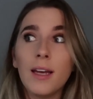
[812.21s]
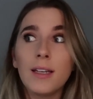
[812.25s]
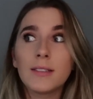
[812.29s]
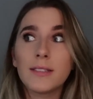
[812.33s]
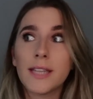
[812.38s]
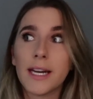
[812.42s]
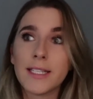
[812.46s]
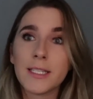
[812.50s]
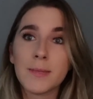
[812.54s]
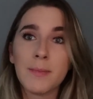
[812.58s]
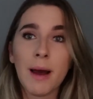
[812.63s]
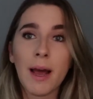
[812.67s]

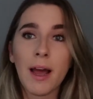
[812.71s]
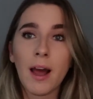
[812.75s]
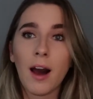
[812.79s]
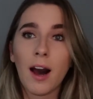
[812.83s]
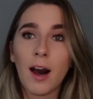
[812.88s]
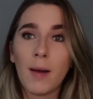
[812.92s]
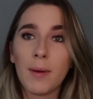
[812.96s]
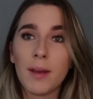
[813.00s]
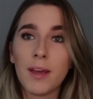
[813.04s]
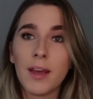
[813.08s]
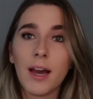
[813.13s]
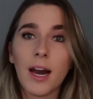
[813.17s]
That's my
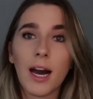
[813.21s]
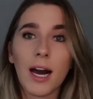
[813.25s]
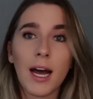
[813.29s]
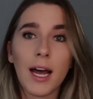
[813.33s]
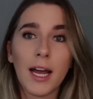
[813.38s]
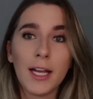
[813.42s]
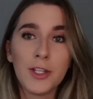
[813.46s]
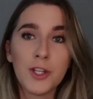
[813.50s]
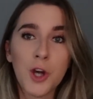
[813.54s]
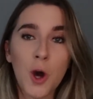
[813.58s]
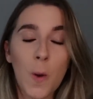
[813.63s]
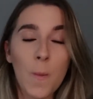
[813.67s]
hobby.
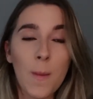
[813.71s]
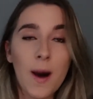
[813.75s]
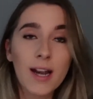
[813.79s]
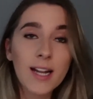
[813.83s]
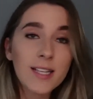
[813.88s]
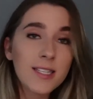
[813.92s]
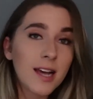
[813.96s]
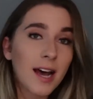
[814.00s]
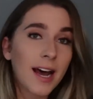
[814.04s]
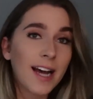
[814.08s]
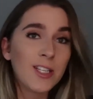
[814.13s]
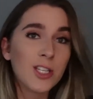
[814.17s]
I don't
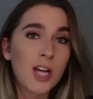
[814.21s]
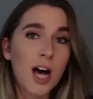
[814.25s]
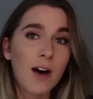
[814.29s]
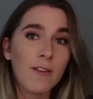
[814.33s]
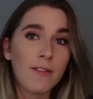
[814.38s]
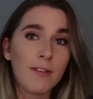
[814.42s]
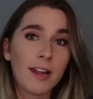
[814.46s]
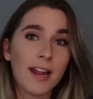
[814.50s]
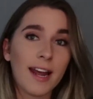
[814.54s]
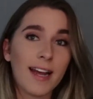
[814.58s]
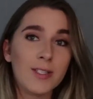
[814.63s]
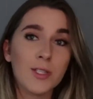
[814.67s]
monetize
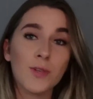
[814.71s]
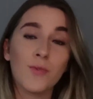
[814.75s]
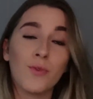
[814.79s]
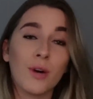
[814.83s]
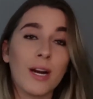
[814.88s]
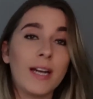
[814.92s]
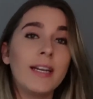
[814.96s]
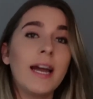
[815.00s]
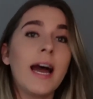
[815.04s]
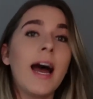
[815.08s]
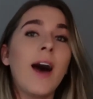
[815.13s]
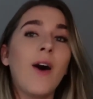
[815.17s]
off it as of
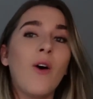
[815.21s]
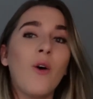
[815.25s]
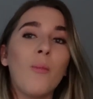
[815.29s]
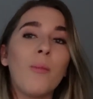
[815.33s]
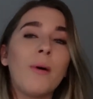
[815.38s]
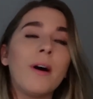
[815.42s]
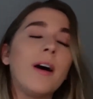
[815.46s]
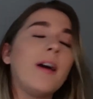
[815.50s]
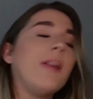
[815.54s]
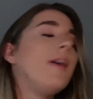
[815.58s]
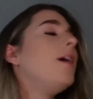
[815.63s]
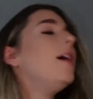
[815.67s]
right now,
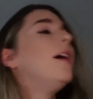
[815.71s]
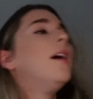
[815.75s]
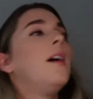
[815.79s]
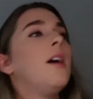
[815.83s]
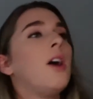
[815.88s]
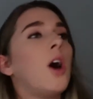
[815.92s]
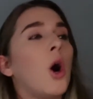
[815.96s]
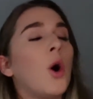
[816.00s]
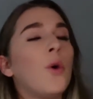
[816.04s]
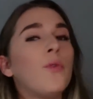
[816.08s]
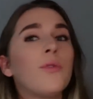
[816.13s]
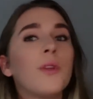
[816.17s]
but
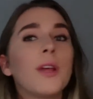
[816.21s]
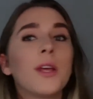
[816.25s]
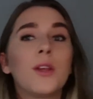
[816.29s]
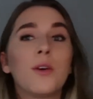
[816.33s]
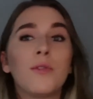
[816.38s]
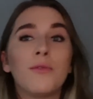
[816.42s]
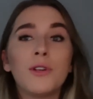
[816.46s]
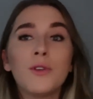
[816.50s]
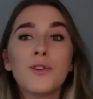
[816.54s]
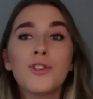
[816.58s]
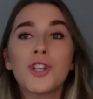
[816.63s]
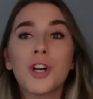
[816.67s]
hopefully in the
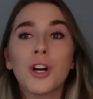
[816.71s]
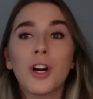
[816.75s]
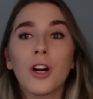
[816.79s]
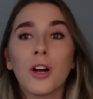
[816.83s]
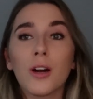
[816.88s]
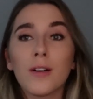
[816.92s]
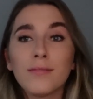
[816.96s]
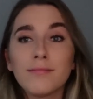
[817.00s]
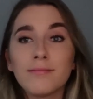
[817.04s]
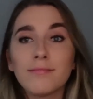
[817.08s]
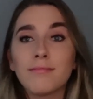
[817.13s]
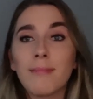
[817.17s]

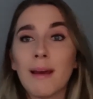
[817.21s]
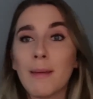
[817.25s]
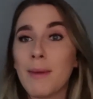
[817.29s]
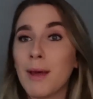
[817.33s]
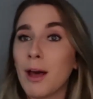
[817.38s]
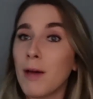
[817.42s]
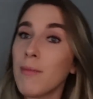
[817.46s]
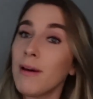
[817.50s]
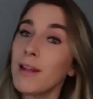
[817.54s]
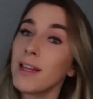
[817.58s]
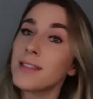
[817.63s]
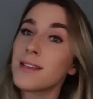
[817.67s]
future, maybe
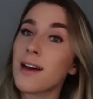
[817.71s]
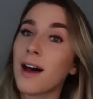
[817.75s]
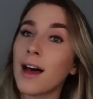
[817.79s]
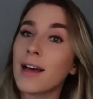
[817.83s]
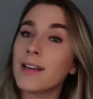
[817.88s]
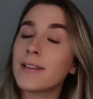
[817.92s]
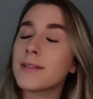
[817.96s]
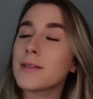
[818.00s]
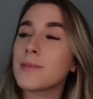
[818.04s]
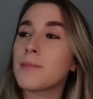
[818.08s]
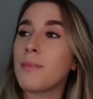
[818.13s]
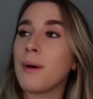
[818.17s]
I'll
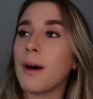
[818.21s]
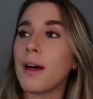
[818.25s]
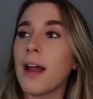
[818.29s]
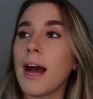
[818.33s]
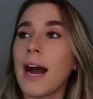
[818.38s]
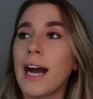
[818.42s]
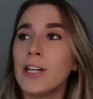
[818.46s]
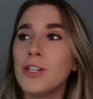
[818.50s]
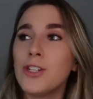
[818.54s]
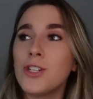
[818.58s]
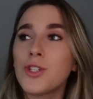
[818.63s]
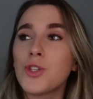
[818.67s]
monetize. But
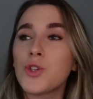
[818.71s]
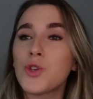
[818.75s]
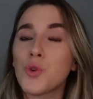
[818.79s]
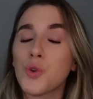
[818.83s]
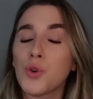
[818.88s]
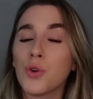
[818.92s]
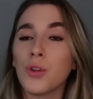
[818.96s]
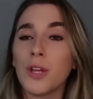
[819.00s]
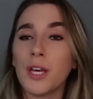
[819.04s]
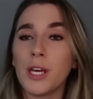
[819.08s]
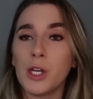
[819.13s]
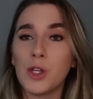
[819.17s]
I just
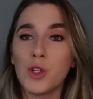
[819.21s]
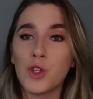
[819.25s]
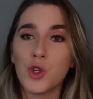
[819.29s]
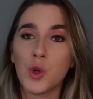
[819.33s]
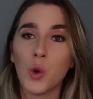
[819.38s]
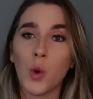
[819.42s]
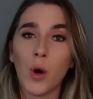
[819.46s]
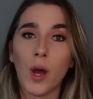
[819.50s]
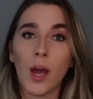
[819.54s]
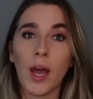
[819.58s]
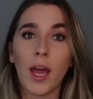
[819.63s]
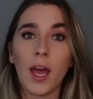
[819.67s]
truly
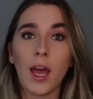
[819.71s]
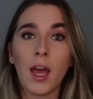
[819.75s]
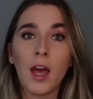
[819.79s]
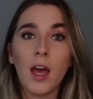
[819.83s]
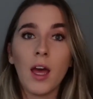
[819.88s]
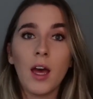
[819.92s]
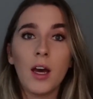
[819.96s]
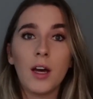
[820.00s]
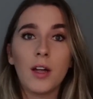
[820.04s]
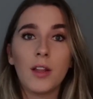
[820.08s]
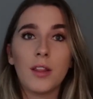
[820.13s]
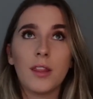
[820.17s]
enjoy
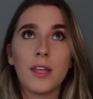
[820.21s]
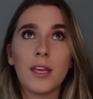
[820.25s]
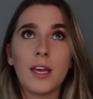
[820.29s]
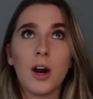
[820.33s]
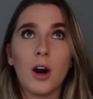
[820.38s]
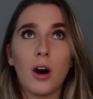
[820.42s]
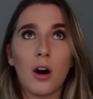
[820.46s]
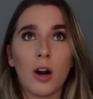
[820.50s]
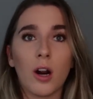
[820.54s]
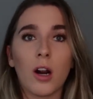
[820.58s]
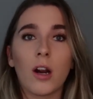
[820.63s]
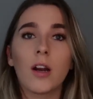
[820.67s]
the
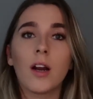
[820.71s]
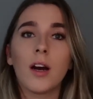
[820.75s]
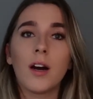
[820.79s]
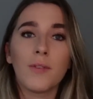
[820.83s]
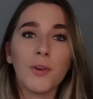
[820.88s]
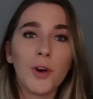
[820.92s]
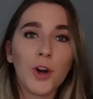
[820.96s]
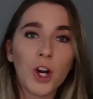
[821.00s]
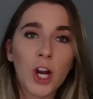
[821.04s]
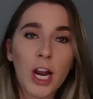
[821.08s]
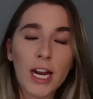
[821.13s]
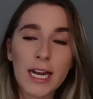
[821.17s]
art of
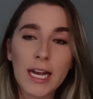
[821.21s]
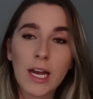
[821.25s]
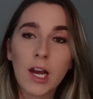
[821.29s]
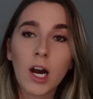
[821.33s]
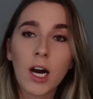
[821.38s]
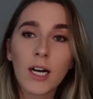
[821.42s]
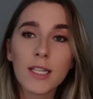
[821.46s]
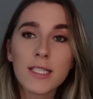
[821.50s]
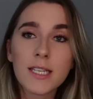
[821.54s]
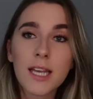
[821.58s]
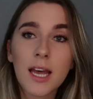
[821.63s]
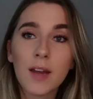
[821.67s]
creating
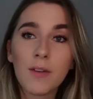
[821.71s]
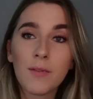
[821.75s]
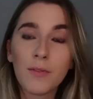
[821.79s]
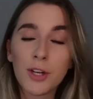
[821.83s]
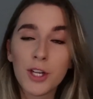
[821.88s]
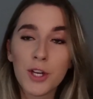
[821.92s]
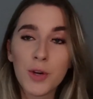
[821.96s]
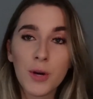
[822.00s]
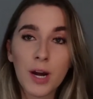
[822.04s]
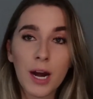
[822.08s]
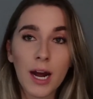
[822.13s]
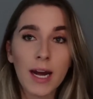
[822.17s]
content for
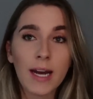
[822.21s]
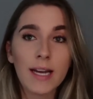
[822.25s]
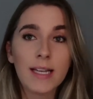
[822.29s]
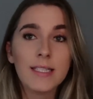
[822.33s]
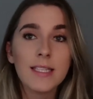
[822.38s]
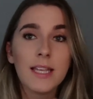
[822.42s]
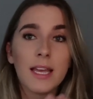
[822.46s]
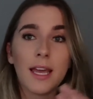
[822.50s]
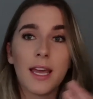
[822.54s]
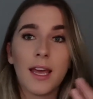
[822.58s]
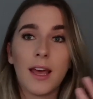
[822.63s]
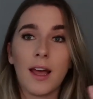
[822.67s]
you
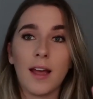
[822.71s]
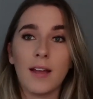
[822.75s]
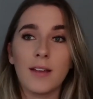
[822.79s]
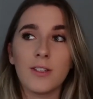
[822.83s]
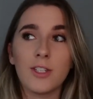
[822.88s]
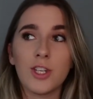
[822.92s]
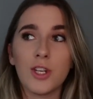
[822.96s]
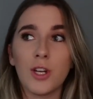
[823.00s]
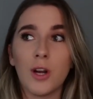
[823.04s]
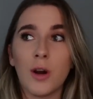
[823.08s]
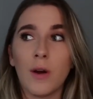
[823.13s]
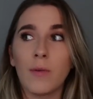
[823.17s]
guys, and,
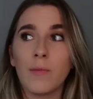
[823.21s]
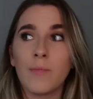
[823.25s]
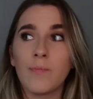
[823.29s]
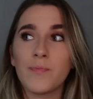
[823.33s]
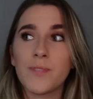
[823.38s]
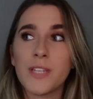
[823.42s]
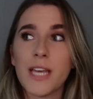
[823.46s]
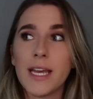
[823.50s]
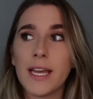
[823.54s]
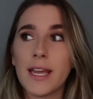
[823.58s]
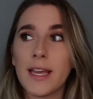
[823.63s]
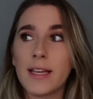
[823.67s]
you know,
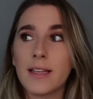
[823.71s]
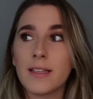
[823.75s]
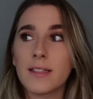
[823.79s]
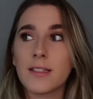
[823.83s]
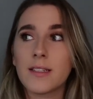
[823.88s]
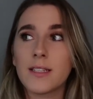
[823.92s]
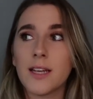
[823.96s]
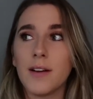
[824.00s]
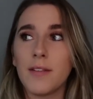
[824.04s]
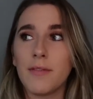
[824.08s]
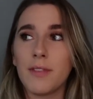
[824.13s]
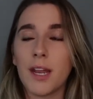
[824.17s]
taking
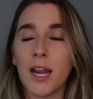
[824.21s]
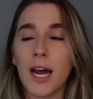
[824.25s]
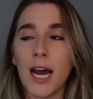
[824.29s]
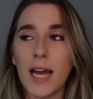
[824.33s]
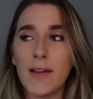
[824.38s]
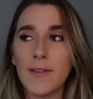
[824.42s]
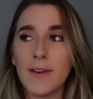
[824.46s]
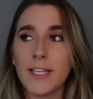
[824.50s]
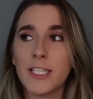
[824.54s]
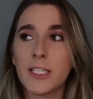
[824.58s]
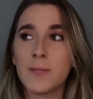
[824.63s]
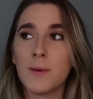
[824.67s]
stuff that
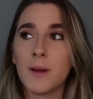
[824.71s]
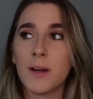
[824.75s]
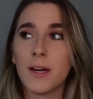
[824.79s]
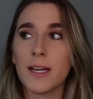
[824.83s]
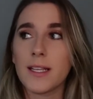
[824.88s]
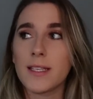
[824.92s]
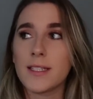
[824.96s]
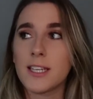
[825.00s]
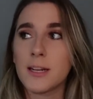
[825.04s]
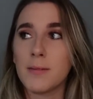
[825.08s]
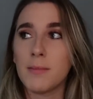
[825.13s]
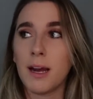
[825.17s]
I've
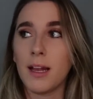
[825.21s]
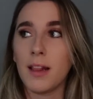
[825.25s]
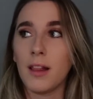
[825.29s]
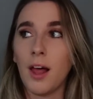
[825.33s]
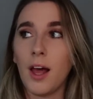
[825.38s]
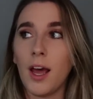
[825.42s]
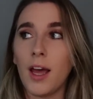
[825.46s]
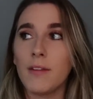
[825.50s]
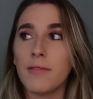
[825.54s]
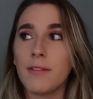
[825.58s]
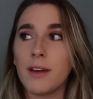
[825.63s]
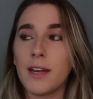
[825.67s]
experienced in my
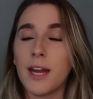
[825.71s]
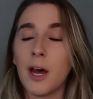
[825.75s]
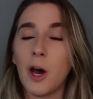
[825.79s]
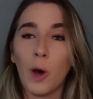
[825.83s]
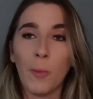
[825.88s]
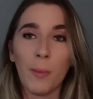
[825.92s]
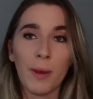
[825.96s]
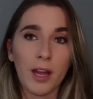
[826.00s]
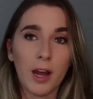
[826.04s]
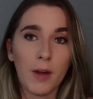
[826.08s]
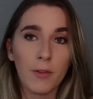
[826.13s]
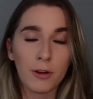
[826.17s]
life and
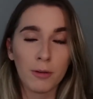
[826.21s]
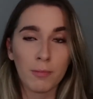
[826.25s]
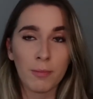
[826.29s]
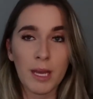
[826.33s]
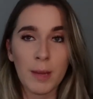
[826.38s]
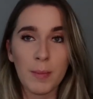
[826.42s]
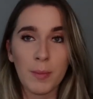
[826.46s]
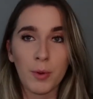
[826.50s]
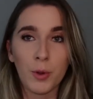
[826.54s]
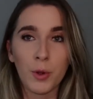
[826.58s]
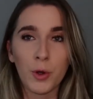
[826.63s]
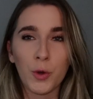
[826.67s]
helping other
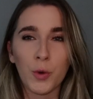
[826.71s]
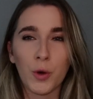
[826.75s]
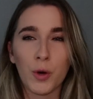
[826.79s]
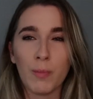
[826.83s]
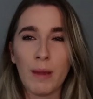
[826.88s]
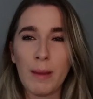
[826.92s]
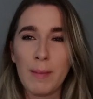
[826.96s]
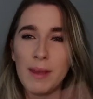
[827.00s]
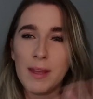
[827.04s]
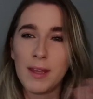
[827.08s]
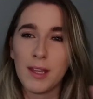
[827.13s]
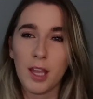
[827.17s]
people who are
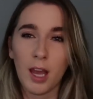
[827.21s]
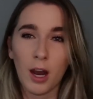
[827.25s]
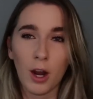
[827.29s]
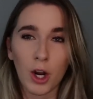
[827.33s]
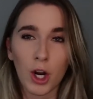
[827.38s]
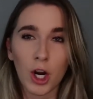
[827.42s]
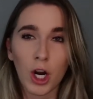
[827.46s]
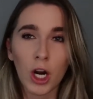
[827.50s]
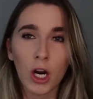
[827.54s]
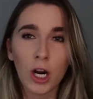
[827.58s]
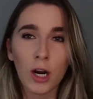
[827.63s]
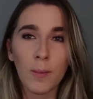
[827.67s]
maybe
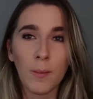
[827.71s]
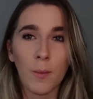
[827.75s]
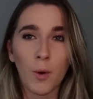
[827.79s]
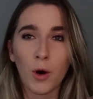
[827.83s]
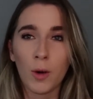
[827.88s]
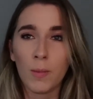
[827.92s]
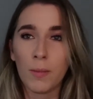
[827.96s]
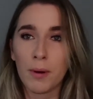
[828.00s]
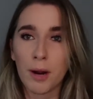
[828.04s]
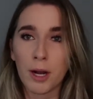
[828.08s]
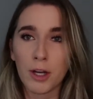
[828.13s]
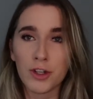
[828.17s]
younger, more
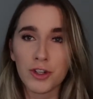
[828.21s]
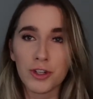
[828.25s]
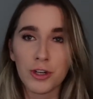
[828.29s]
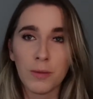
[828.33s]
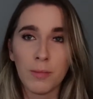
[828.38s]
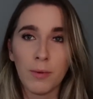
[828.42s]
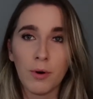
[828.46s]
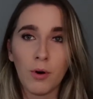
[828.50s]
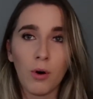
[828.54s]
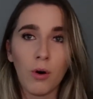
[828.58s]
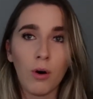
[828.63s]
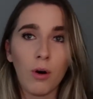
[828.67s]

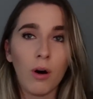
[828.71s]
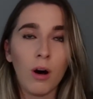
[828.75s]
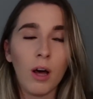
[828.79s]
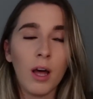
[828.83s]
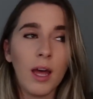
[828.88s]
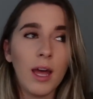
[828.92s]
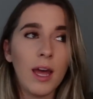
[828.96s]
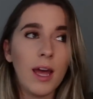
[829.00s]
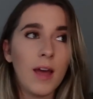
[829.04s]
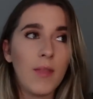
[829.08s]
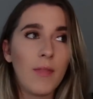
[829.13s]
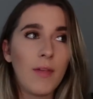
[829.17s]
impressionable,
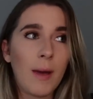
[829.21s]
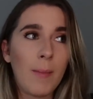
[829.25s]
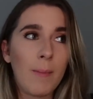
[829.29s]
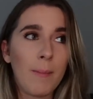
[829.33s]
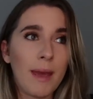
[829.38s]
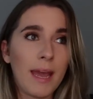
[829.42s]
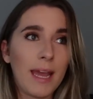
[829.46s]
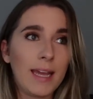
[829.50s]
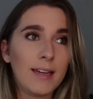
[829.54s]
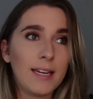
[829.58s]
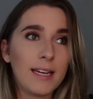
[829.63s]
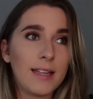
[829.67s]
that
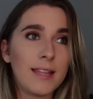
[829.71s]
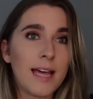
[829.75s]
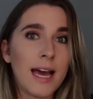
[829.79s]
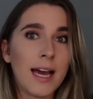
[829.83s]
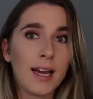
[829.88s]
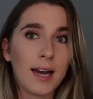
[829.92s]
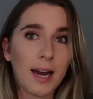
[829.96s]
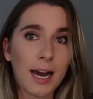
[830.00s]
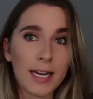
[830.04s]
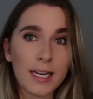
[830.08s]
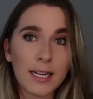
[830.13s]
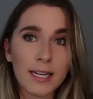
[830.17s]
may need that
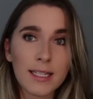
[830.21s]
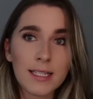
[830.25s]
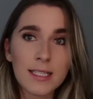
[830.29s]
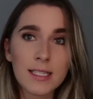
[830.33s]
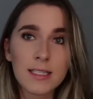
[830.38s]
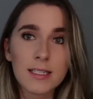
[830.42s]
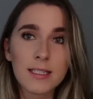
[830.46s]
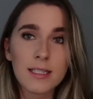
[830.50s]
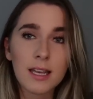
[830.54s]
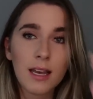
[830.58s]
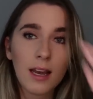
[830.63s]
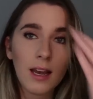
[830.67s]

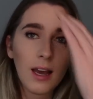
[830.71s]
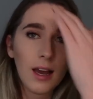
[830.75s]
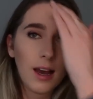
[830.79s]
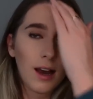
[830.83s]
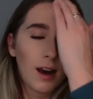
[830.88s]
guidance.